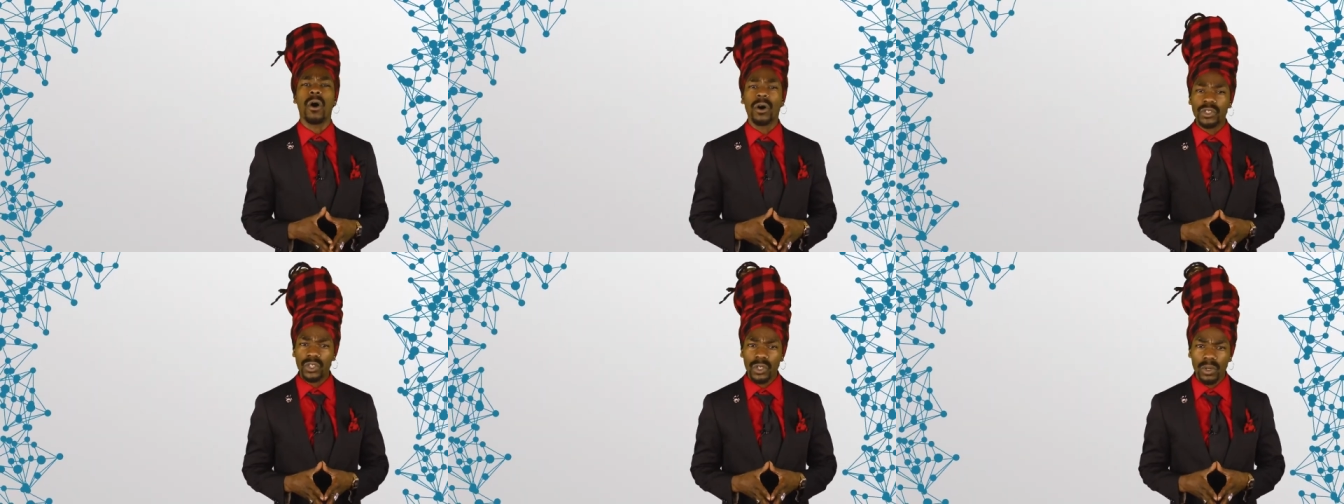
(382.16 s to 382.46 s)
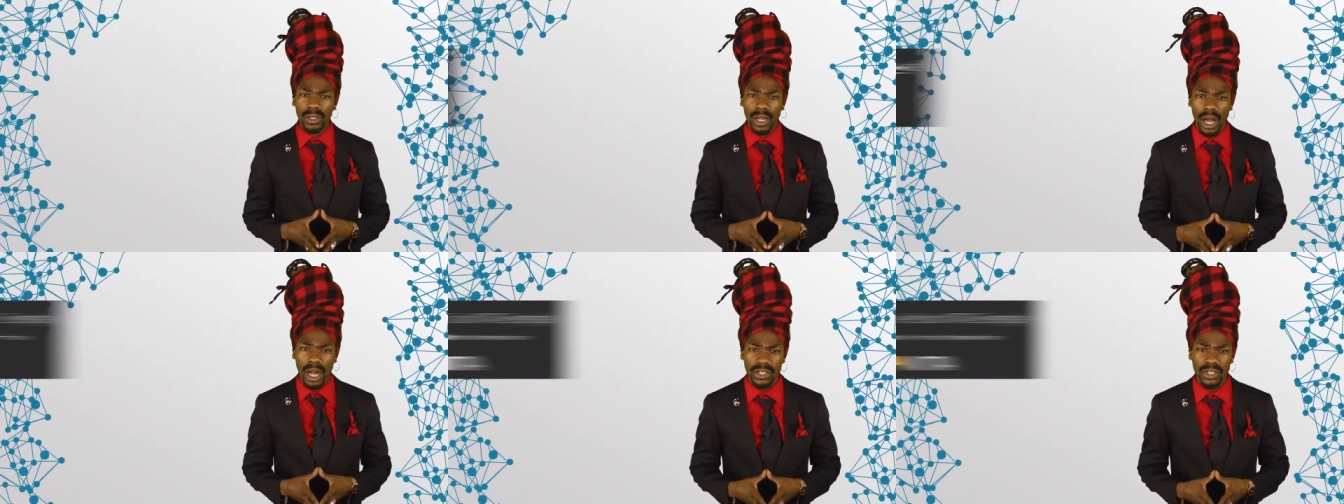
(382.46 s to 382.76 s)

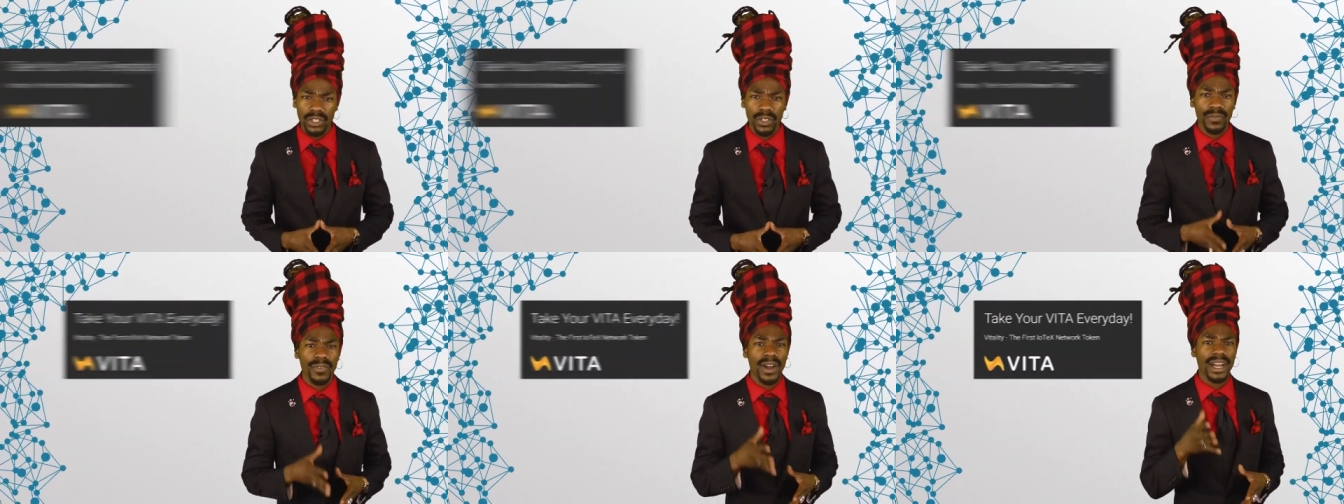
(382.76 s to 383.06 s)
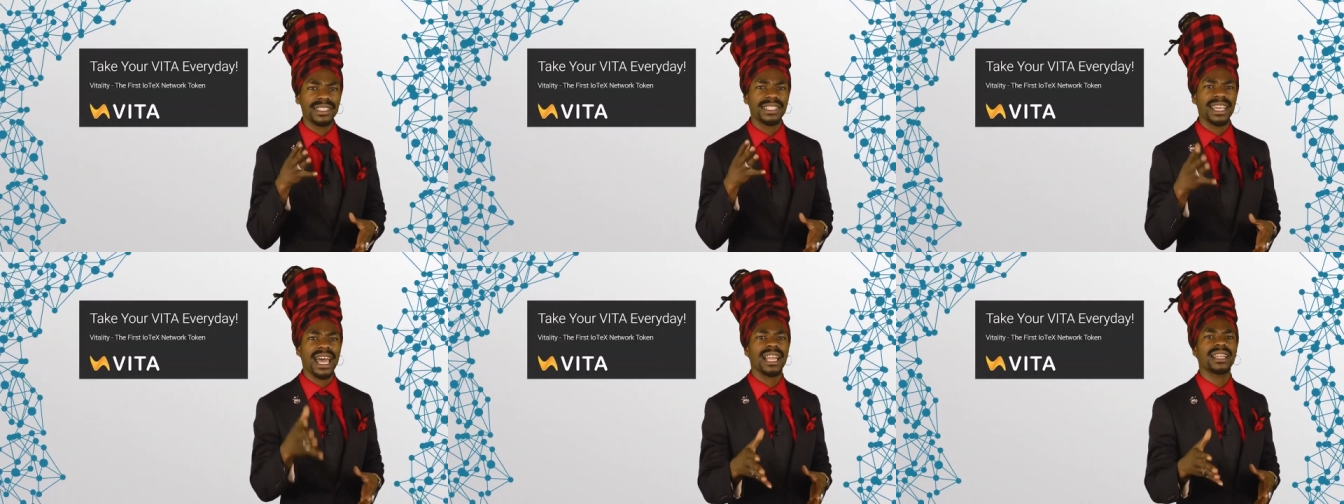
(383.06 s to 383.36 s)
also launched their
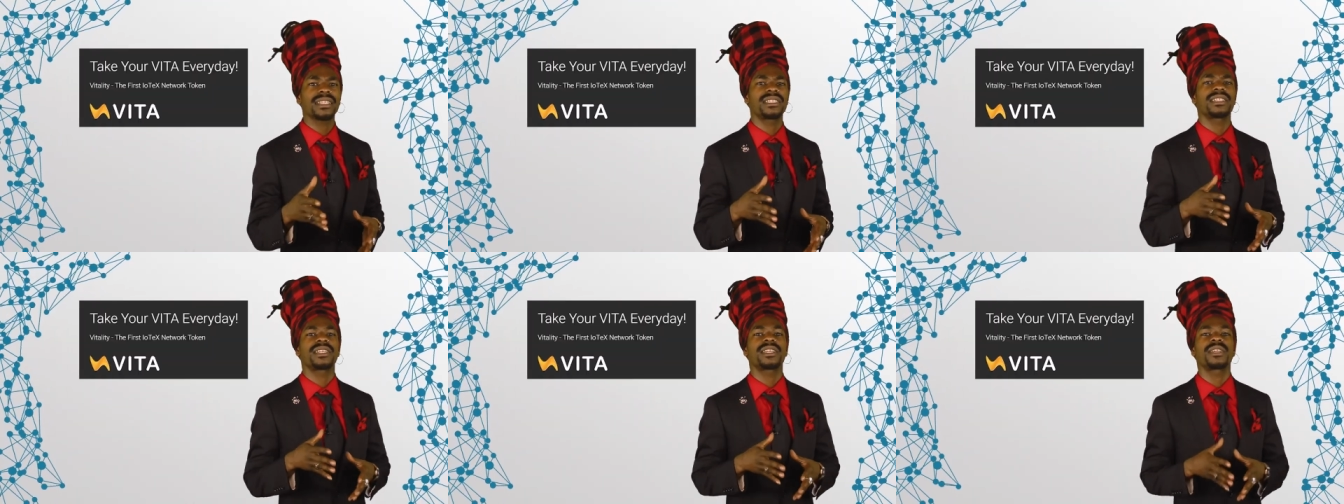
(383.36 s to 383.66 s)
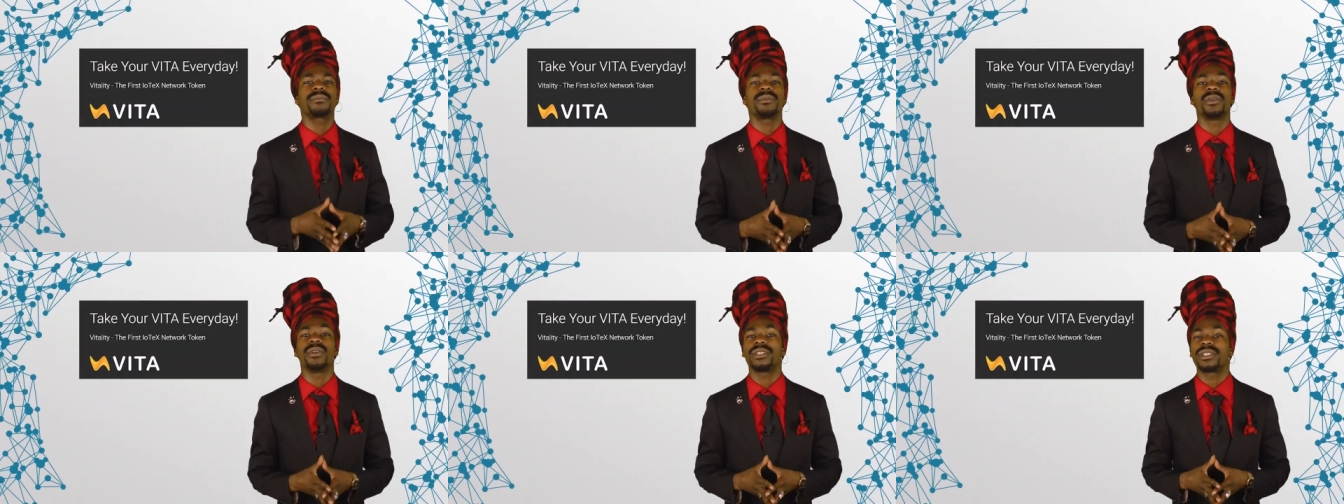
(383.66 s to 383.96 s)
Vitality
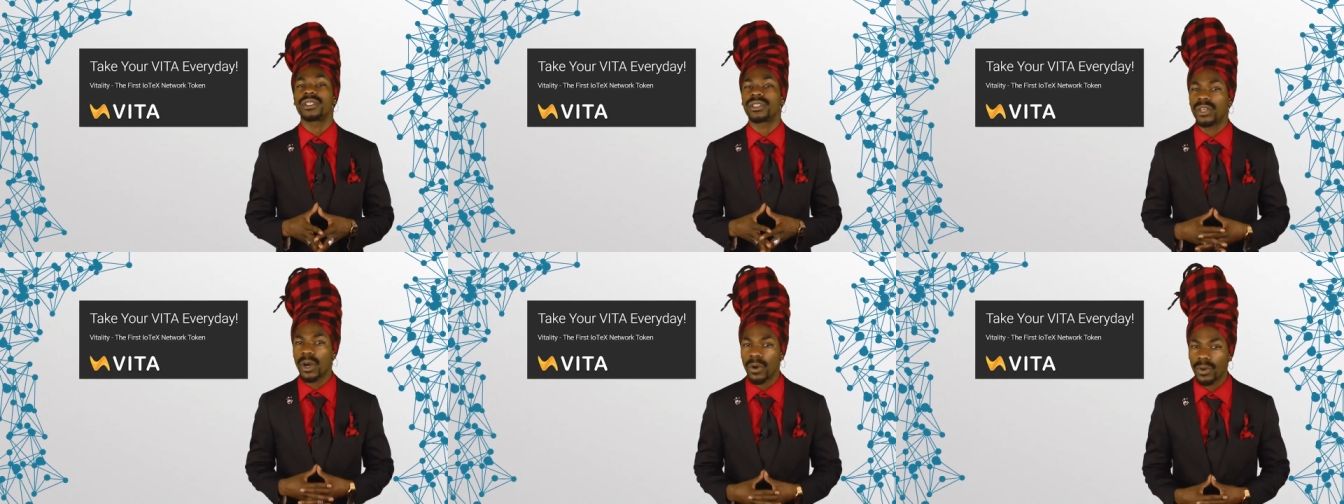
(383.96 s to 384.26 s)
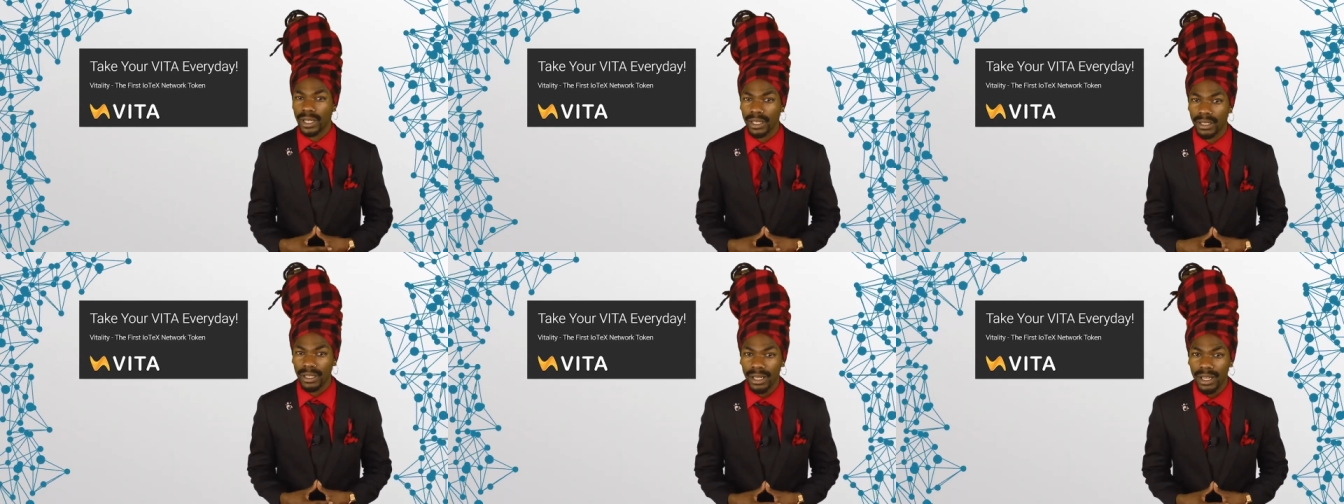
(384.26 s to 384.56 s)
Community
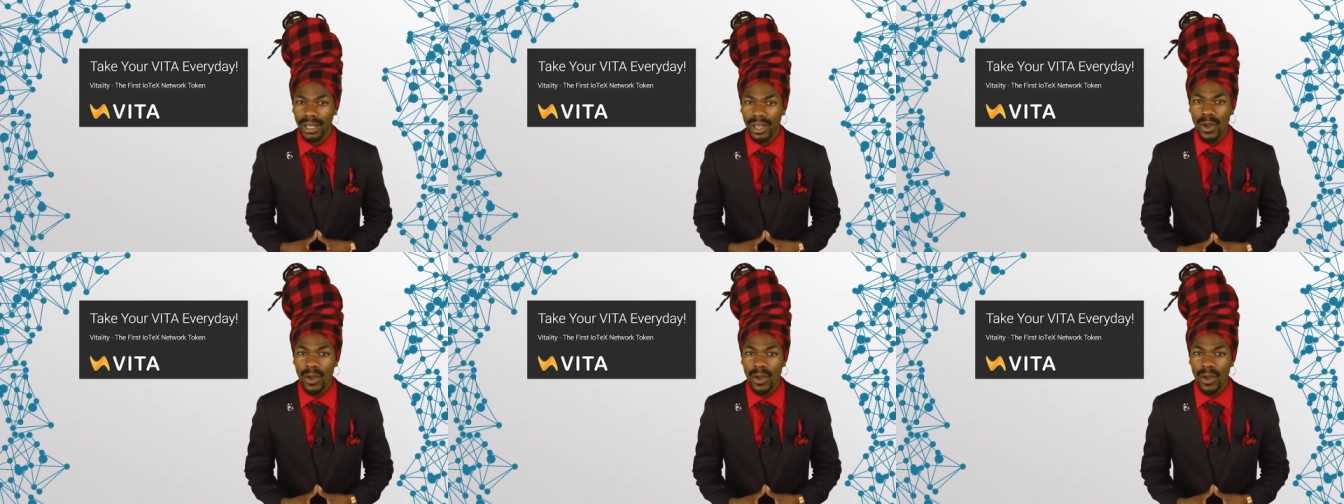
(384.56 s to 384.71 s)
Token,